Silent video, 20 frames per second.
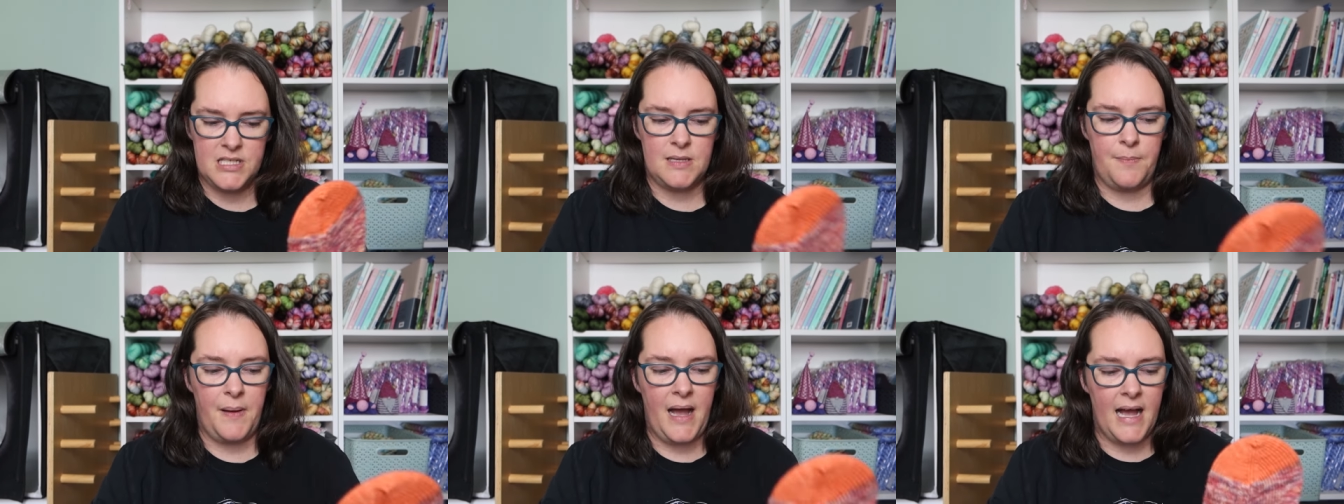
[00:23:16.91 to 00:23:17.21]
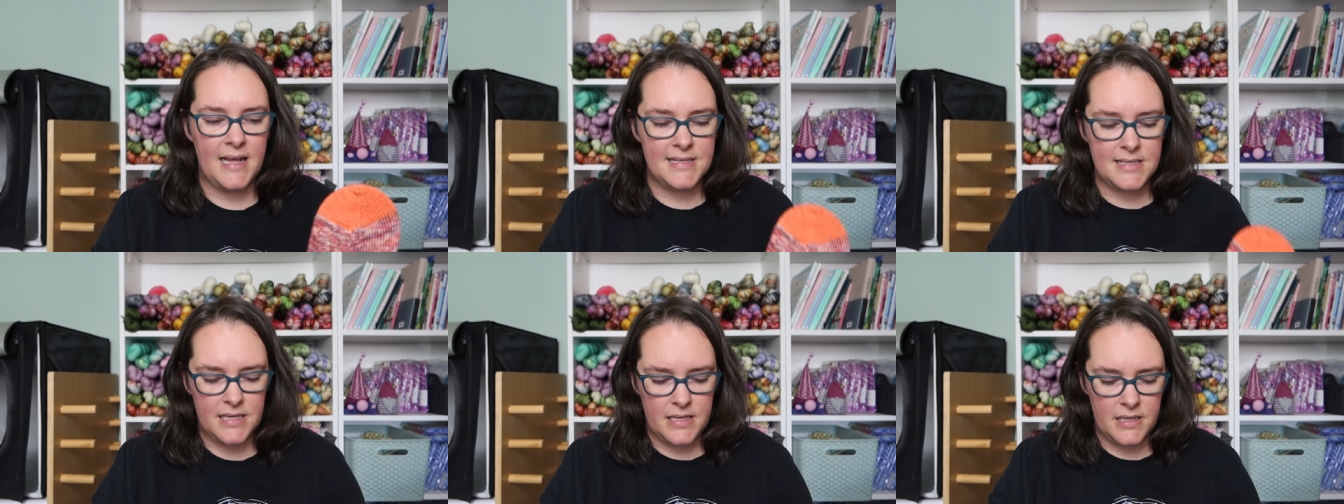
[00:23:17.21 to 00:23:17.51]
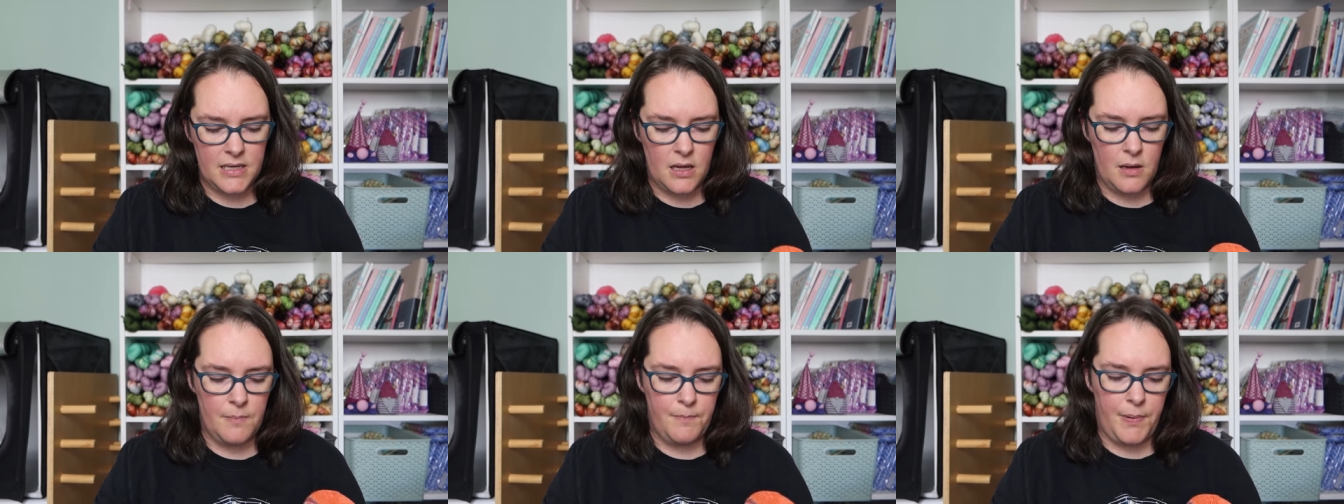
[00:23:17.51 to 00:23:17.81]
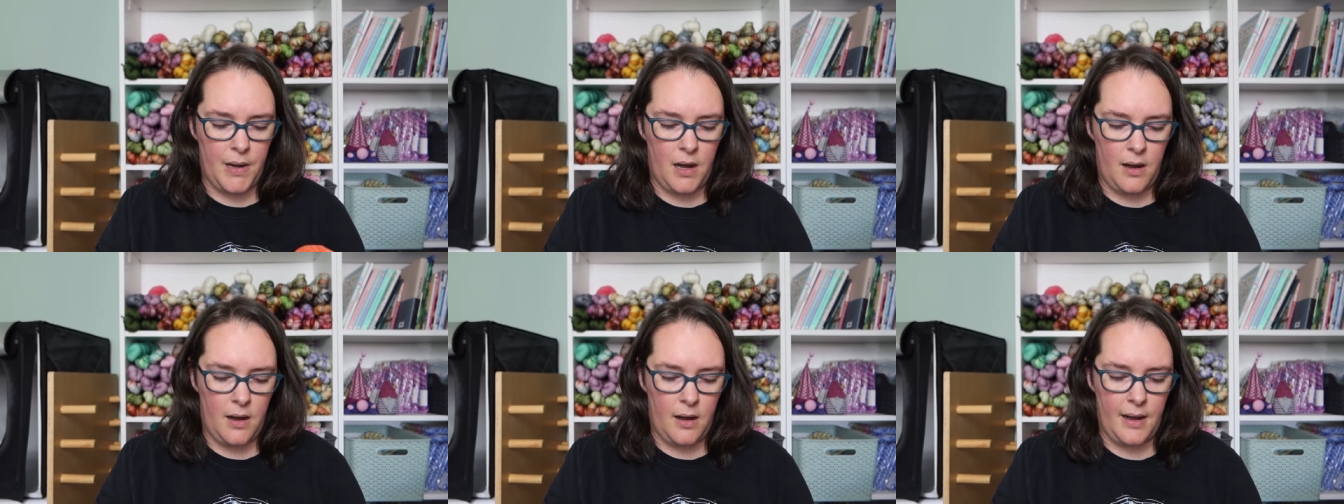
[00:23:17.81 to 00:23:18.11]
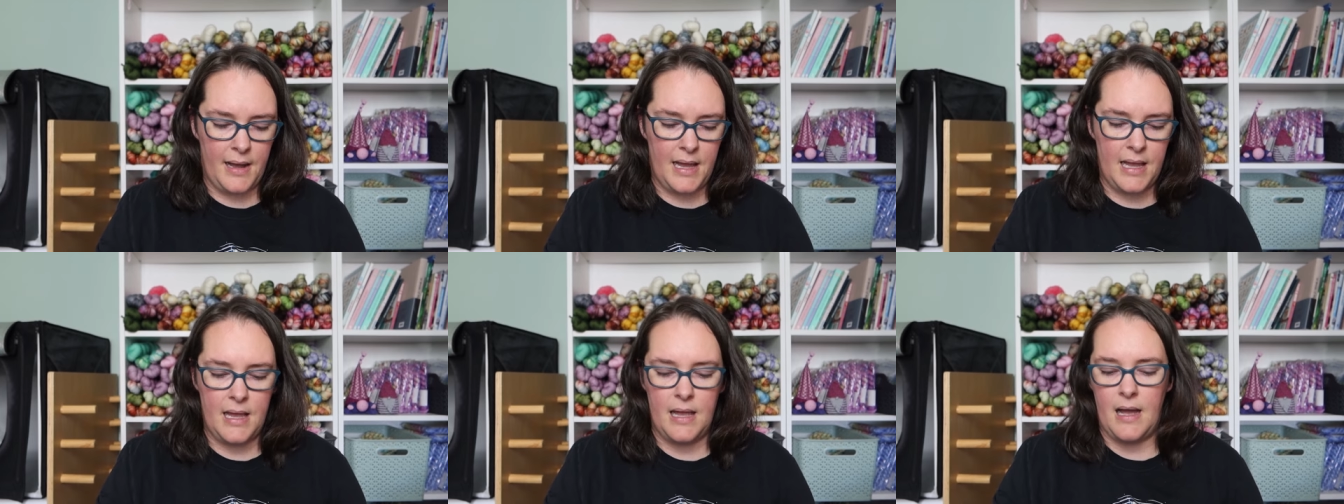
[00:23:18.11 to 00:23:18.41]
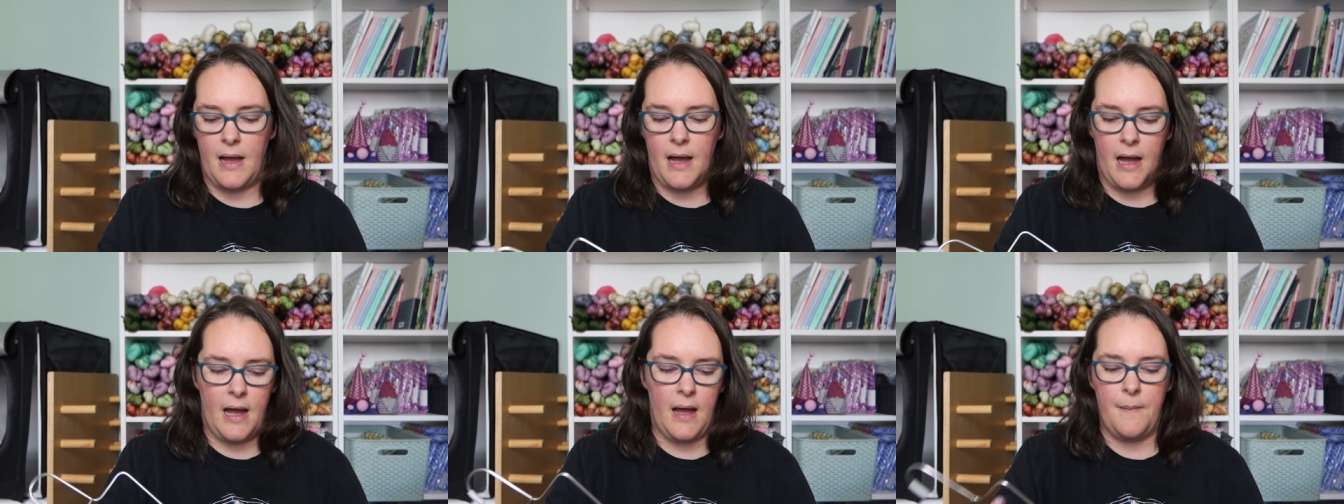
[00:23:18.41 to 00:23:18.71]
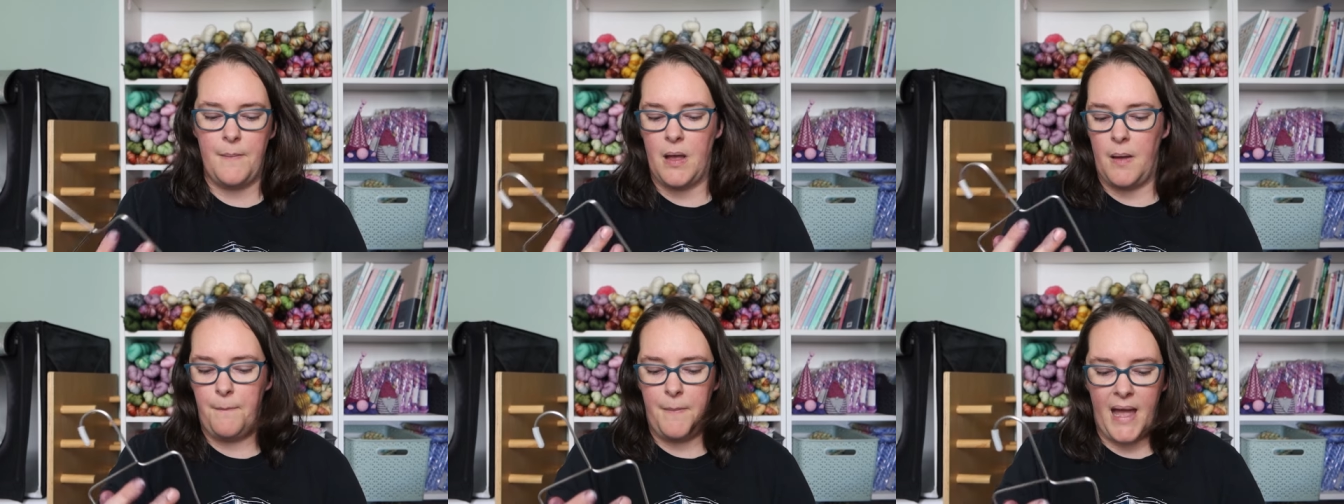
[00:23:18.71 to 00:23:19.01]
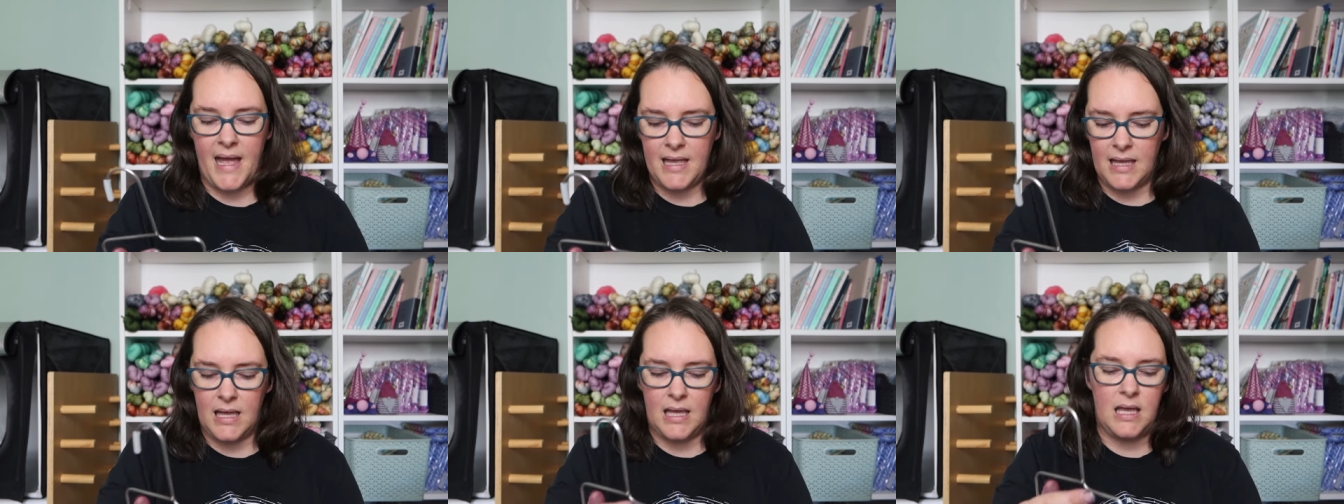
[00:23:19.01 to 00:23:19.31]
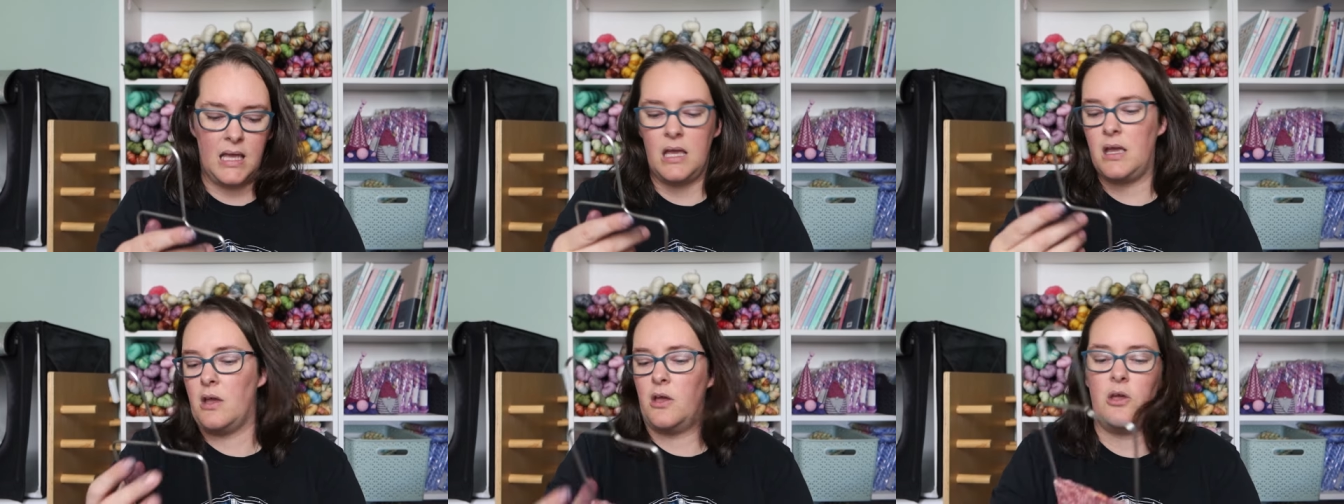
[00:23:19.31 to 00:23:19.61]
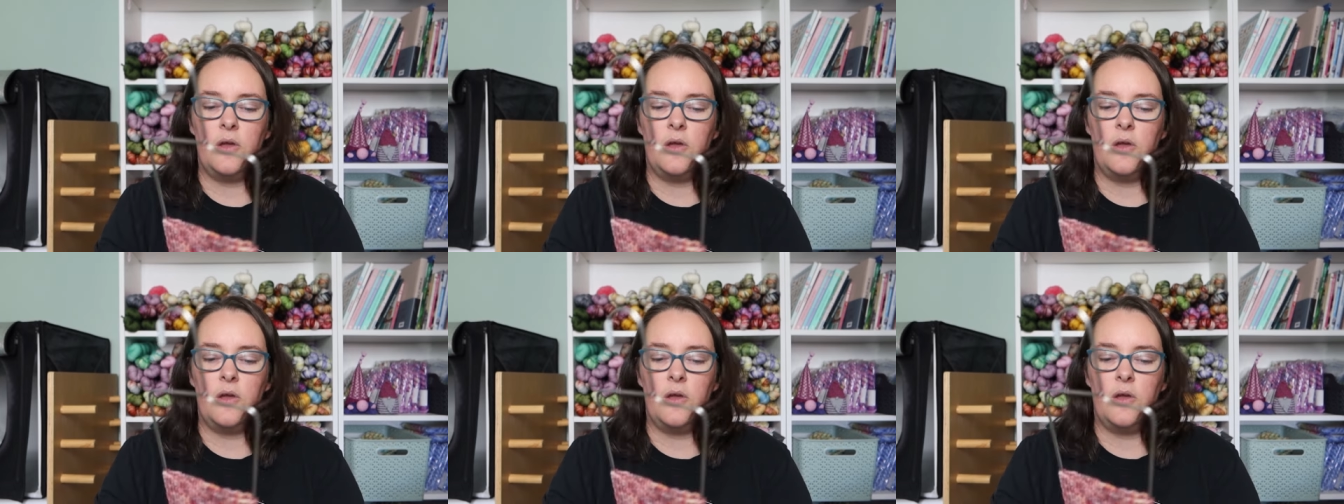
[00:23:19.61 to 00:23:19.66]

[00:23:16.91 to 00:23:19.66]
It's a pattern by Becky,